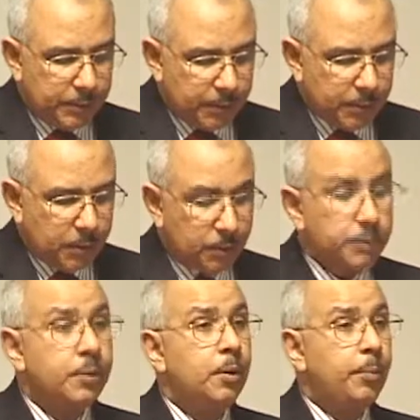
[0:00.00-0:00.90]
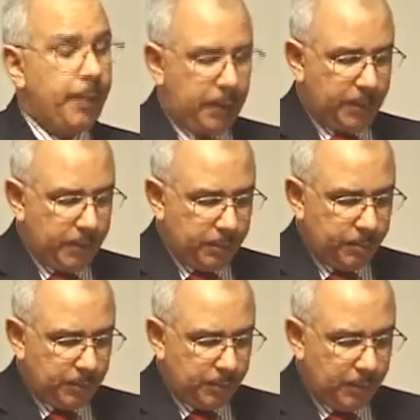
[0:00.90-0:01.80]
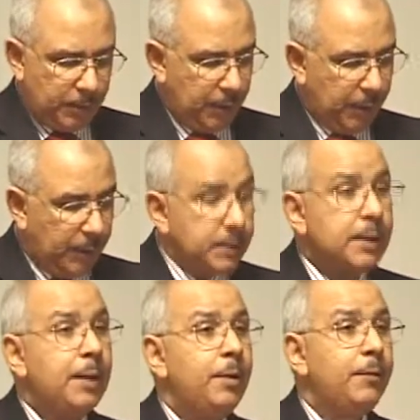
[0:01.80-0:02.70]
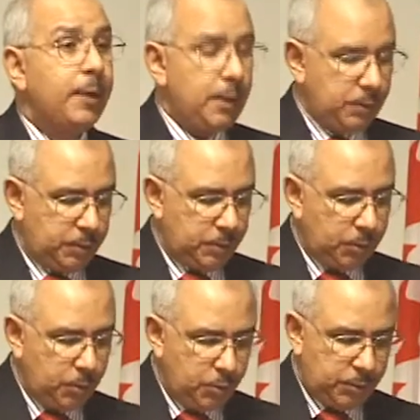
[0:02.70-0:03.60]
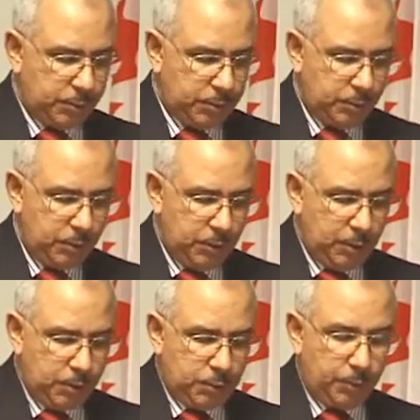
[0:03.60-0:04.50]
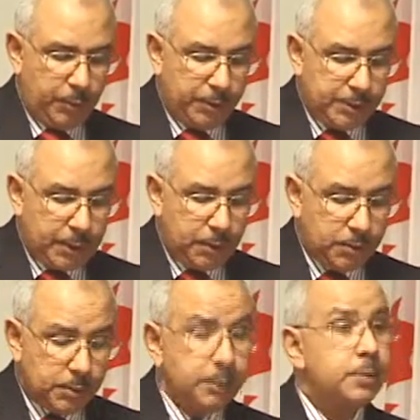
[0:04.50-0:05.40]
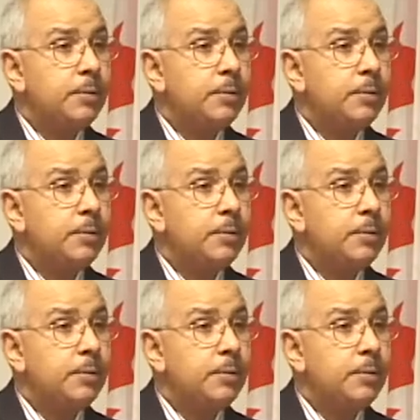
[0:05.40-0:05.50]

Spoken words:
risk control mechanisms in Islamic financial institutions through research,